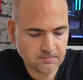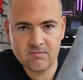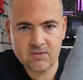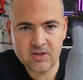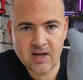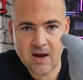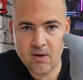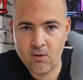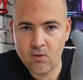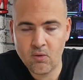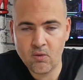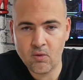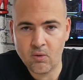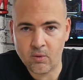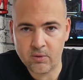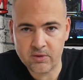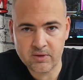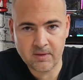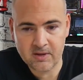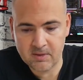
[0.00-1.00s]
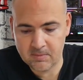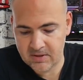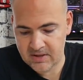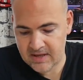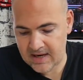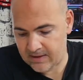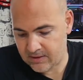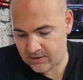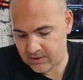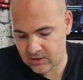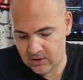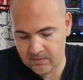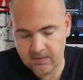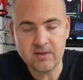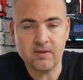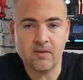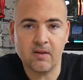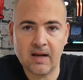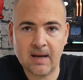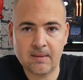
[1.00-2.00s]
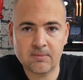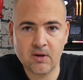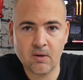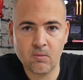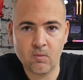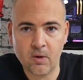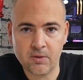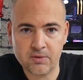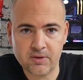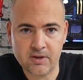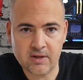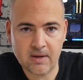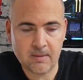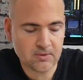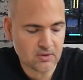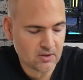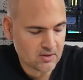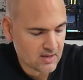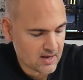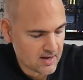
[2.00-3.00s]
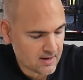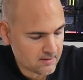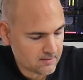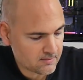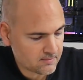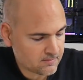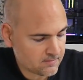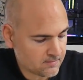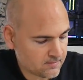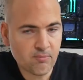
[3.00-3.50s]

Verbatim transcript: towel or something to protect the surface of the laptop whilst it's upside down,